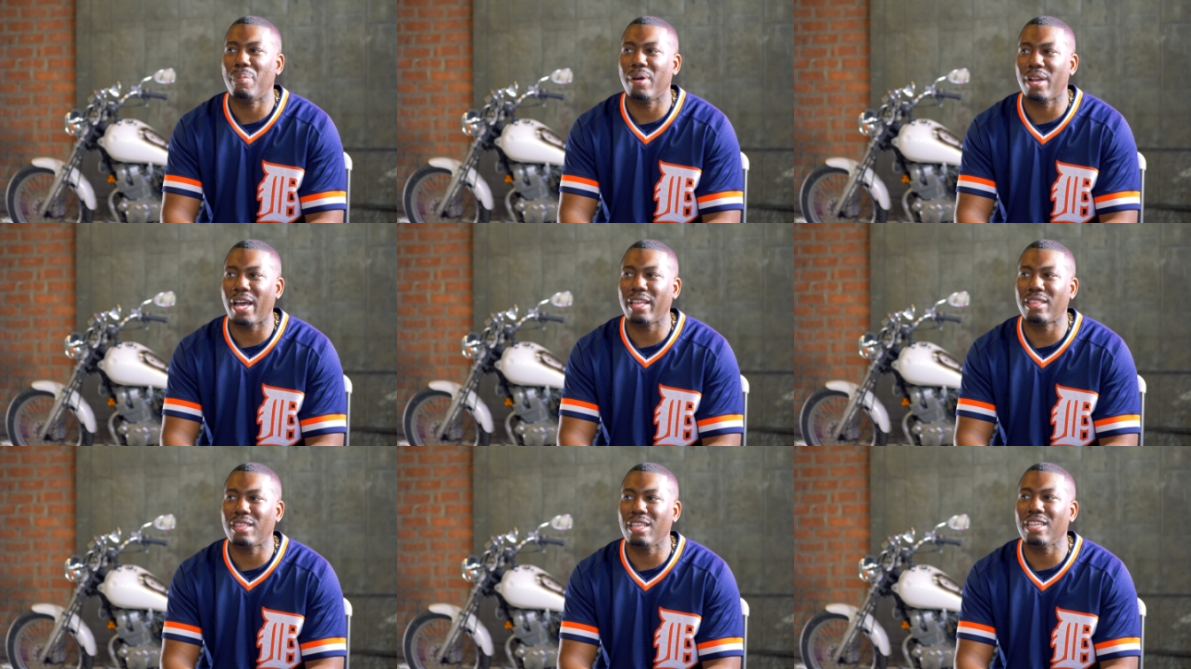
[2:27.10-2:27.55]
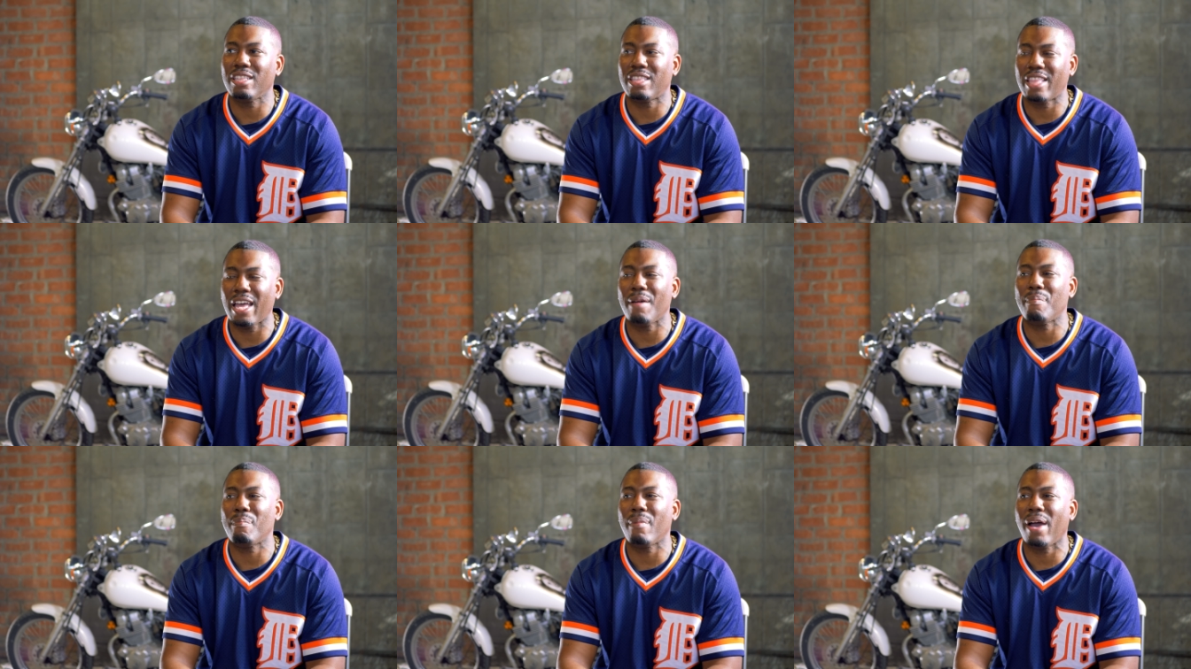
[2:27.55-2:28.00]
But I think
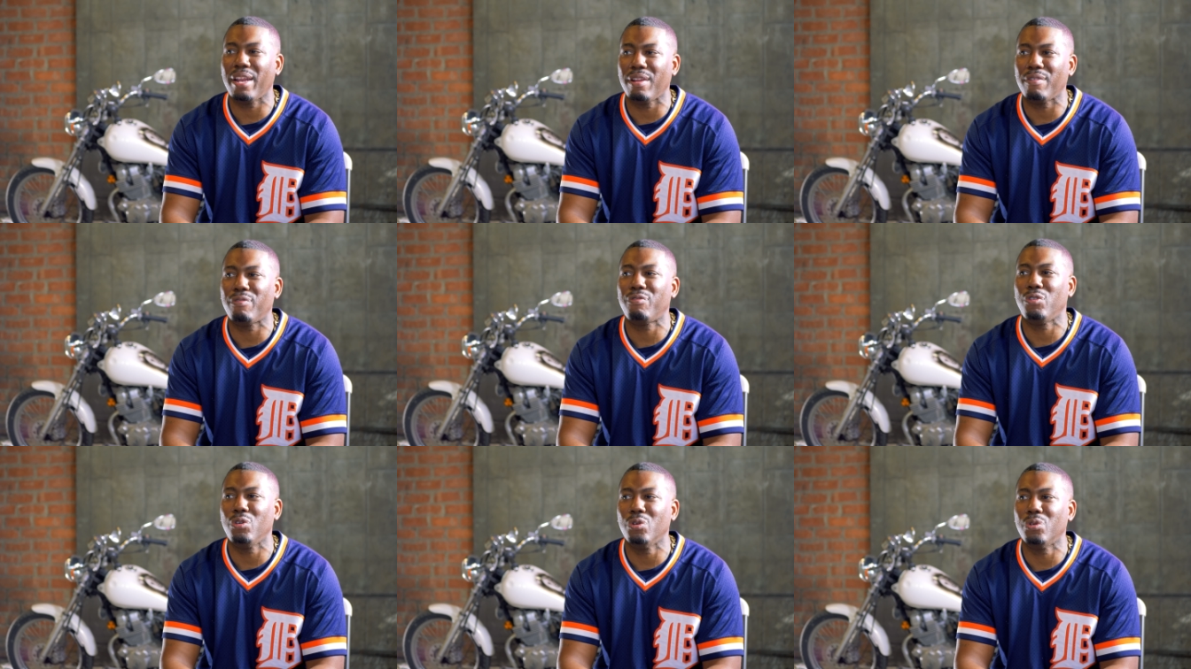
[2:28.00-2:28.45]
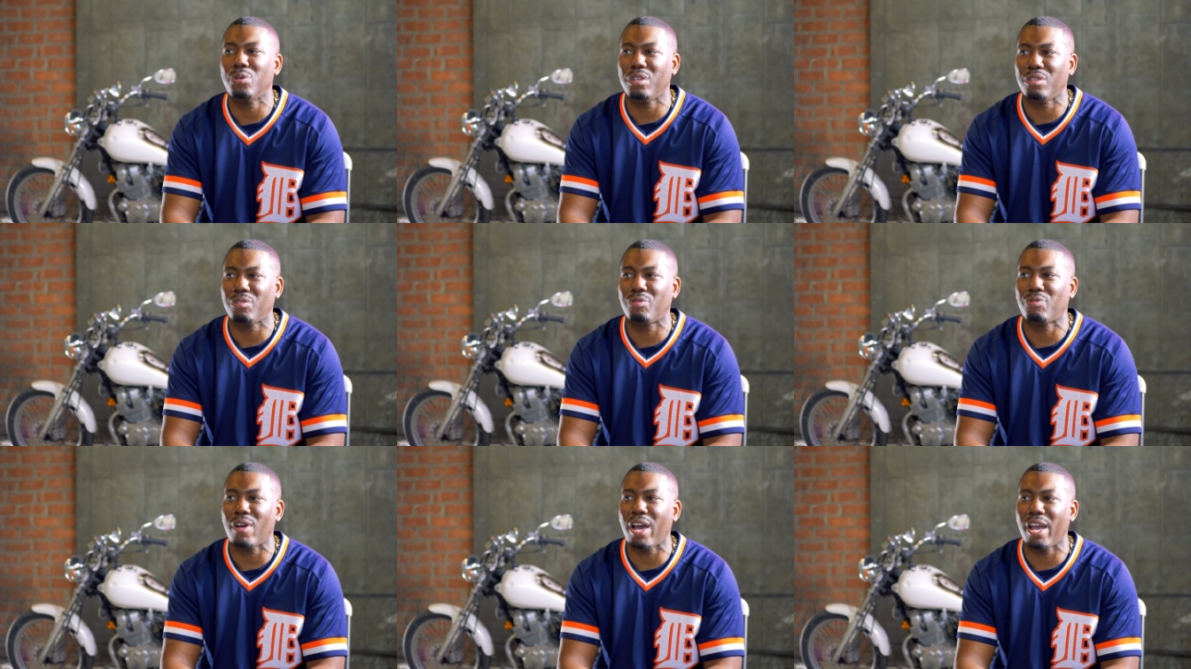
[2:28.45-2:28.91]
that might have fueled
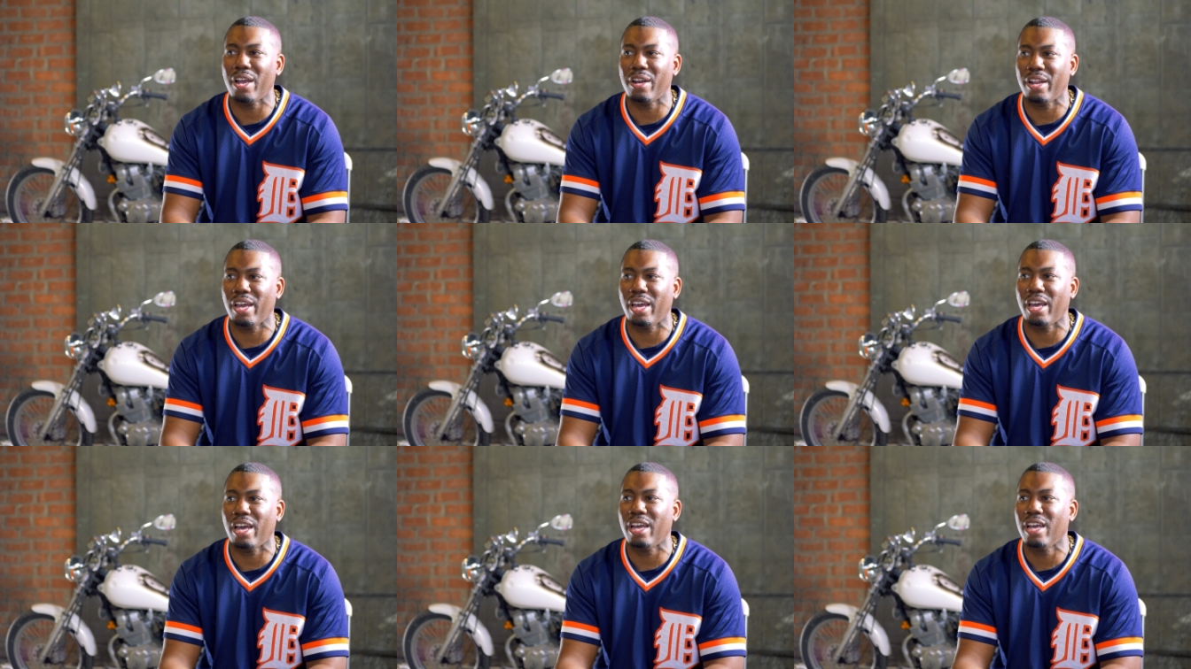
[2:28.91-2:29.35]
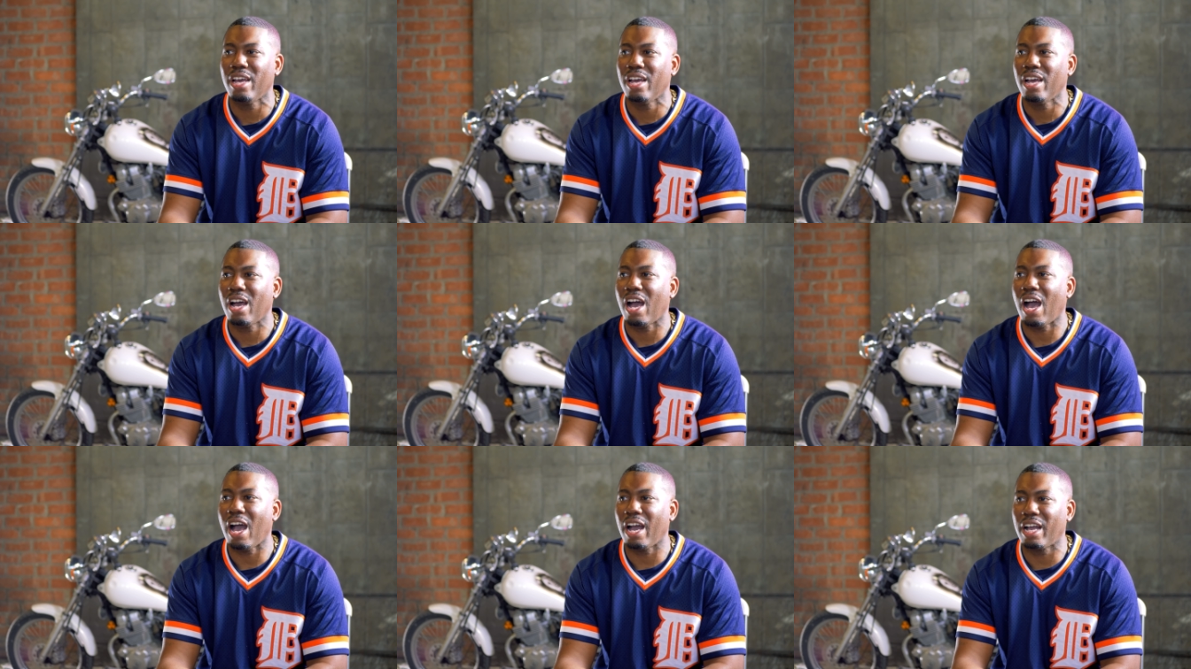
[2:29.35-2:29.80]
his fire that
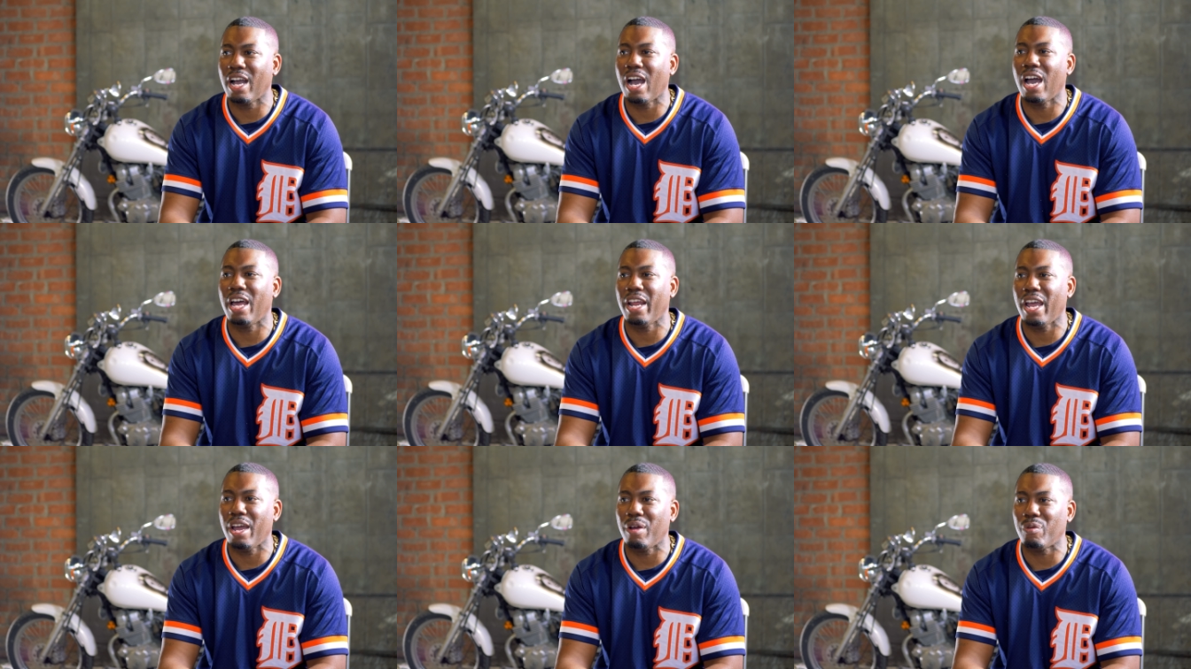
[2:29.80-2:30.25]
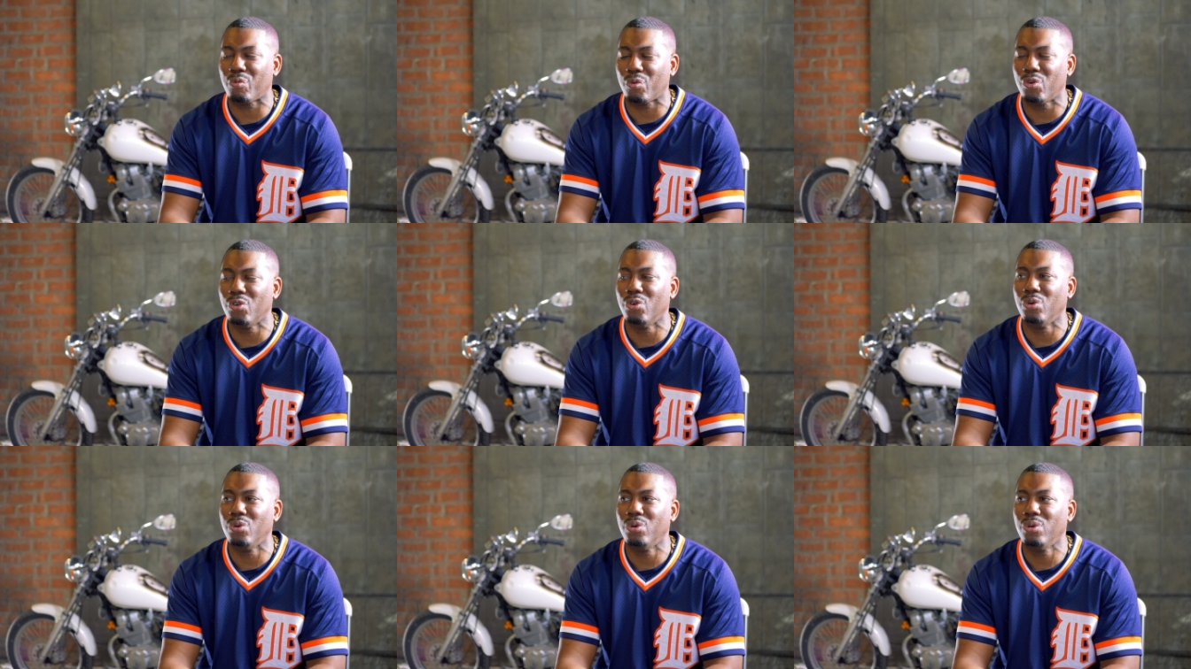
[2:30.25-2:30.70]
I got at
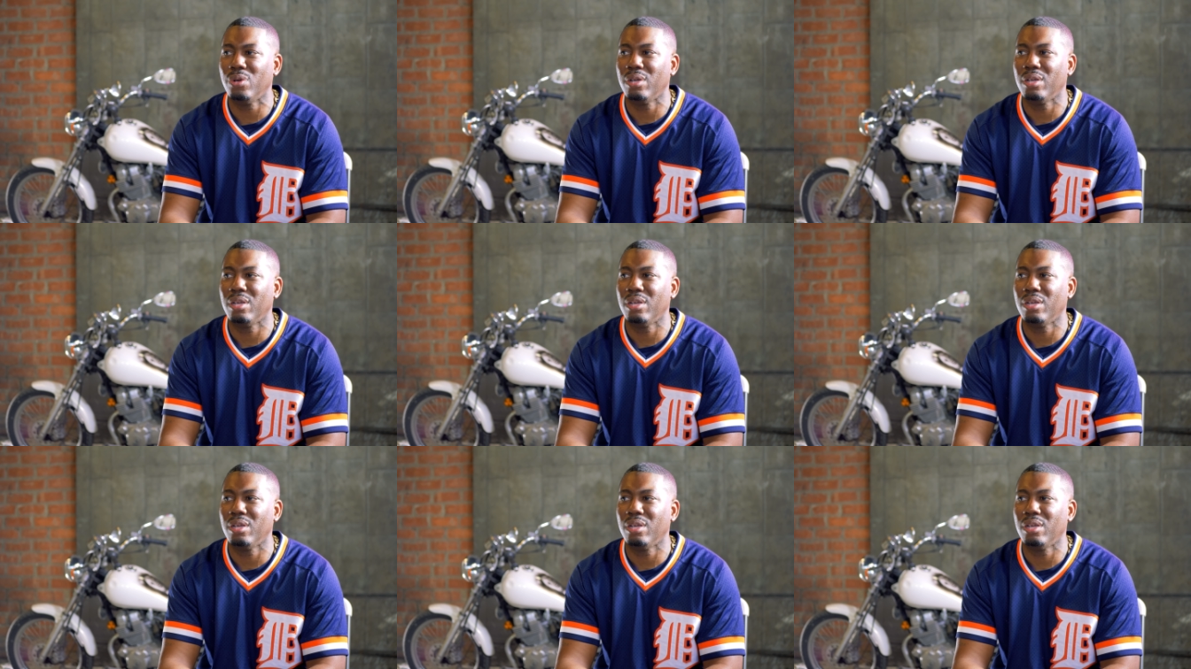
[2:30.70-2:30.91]
Rue